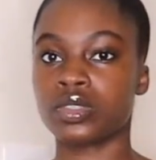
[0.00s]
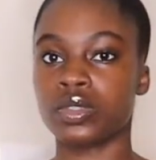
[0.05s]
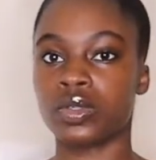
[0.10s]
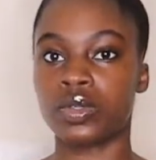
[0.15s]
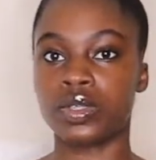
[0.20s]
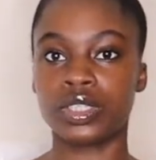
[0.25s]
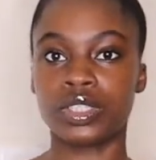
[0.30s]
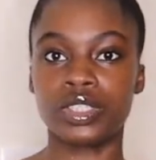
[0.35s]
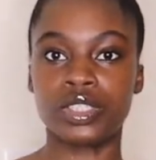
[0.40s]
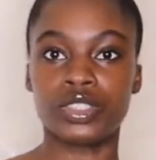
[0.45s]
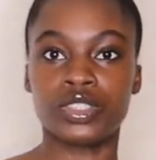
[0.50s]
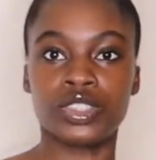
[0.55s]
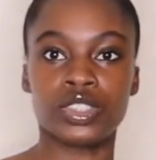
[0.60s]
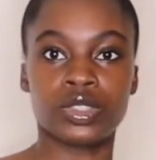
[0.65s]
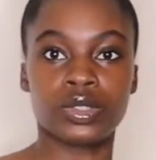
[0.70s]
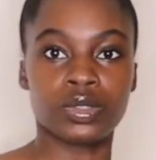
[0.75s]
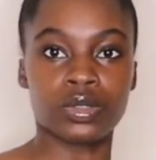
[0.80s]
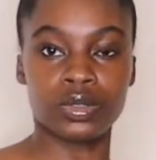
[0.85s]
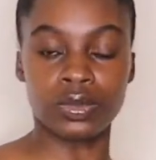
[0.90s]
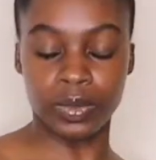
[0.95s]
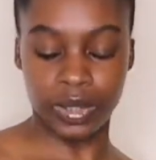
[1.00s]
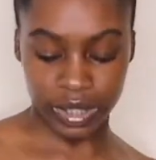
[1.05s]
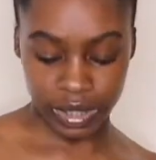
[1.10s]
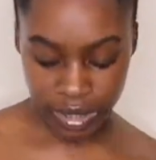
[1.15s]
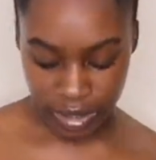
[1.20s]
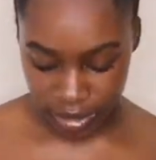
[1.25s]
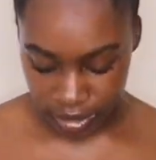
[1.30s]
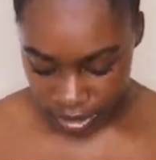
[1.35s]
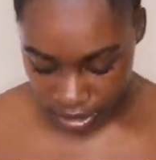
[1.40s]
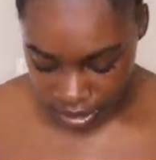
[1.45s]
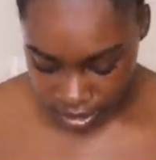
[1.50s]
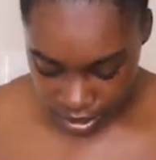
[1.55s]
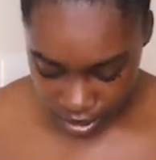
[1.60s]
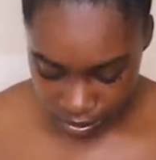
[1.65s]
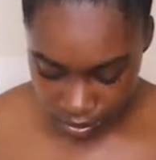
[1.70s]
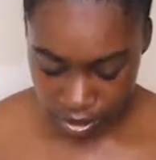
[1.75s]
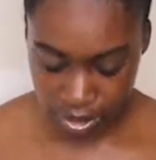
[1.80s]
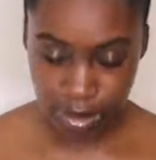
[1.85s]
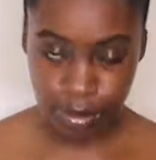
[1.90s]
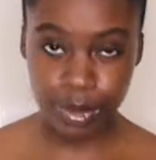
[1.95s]
or you just wear it like this
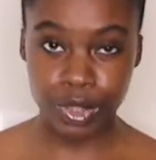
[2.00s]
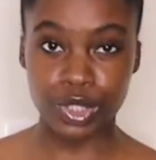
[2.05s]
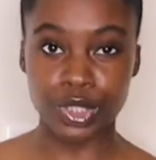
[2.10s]
with some